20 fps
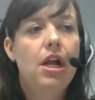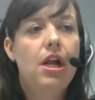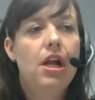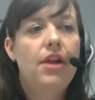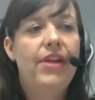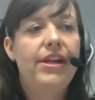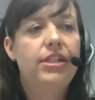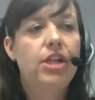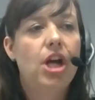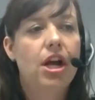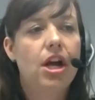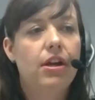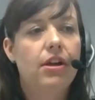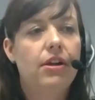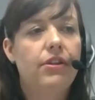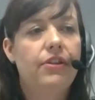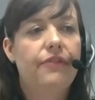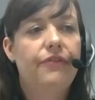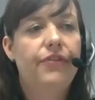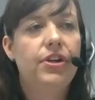the
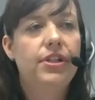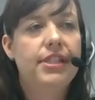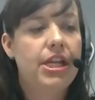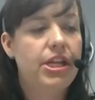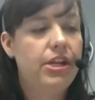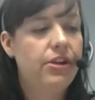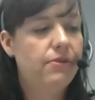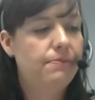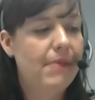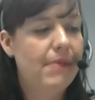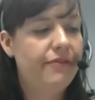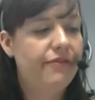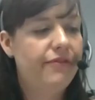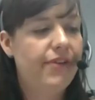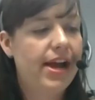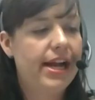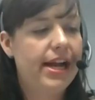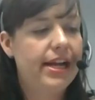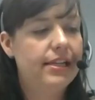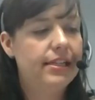first thing you might
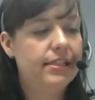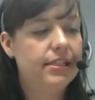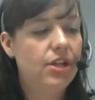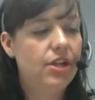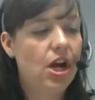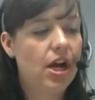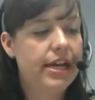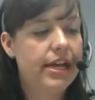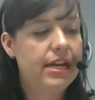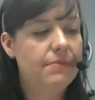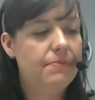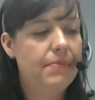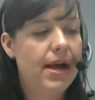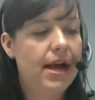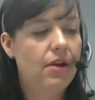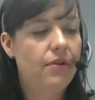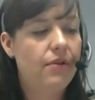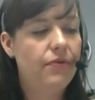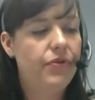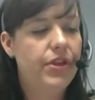find is talking
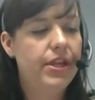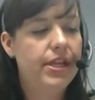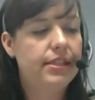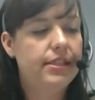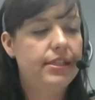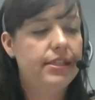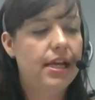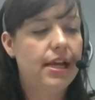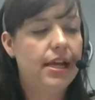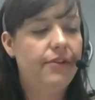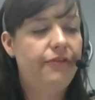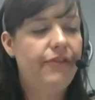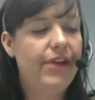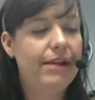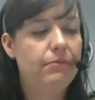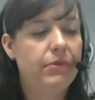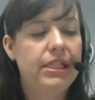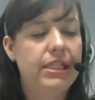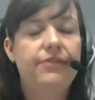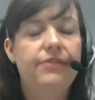about this
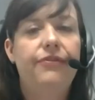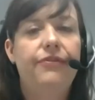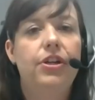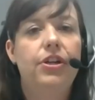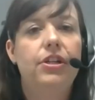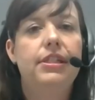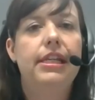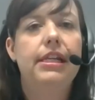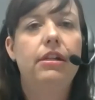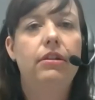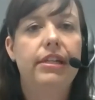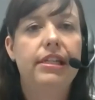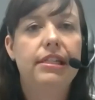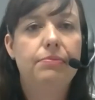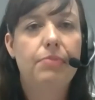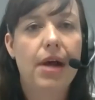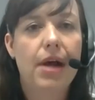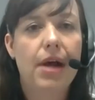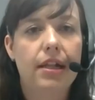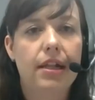Families First illness
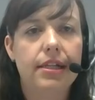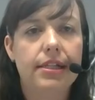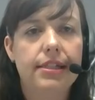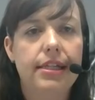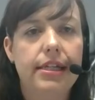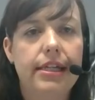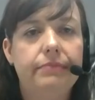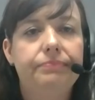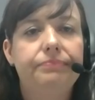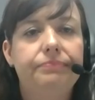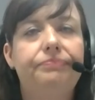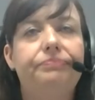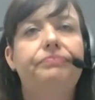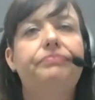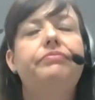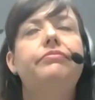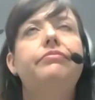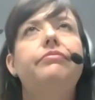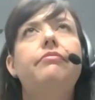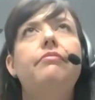policy.
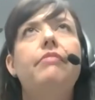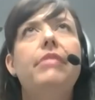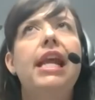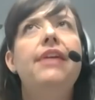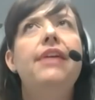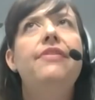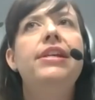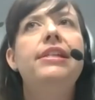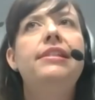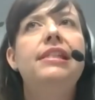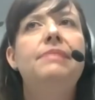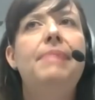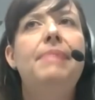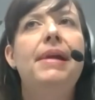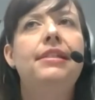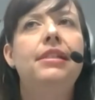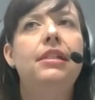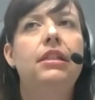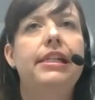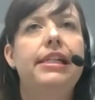And this is
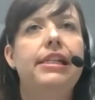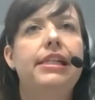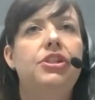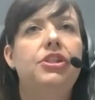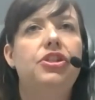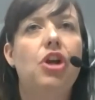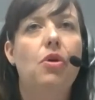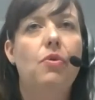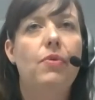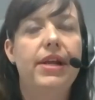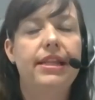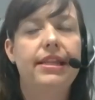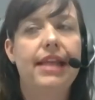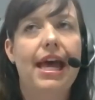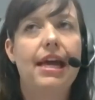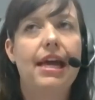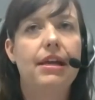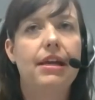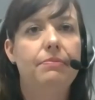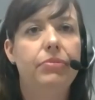basically showing
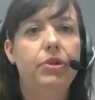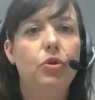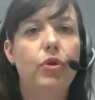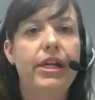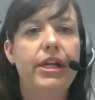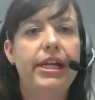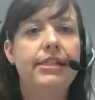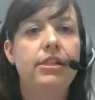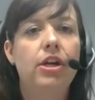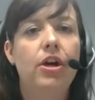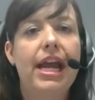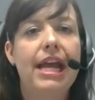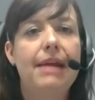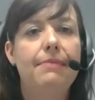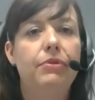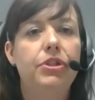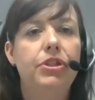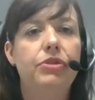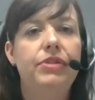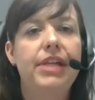that employees are
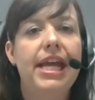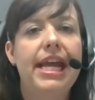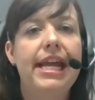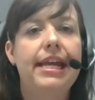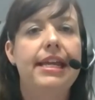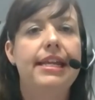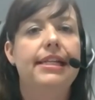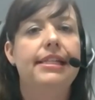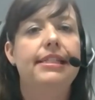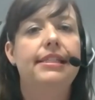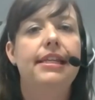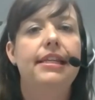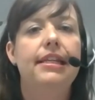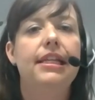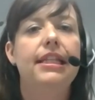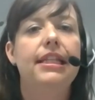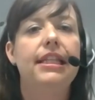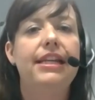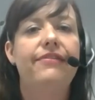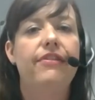able to take an
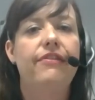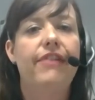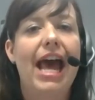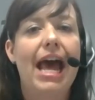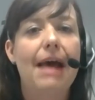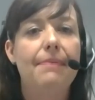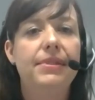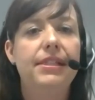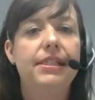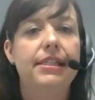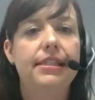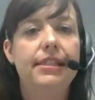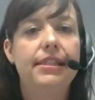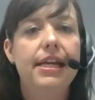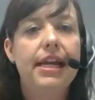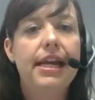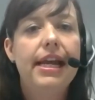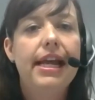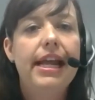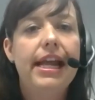extended leave of absence
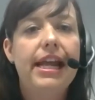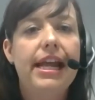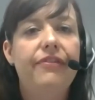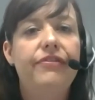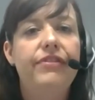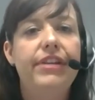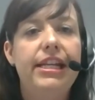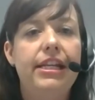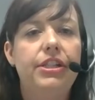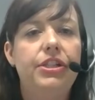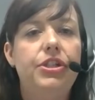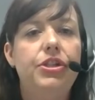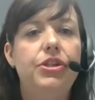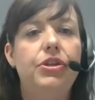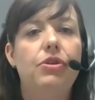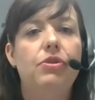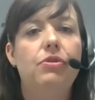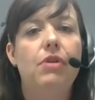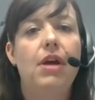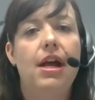if needed
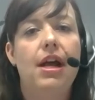to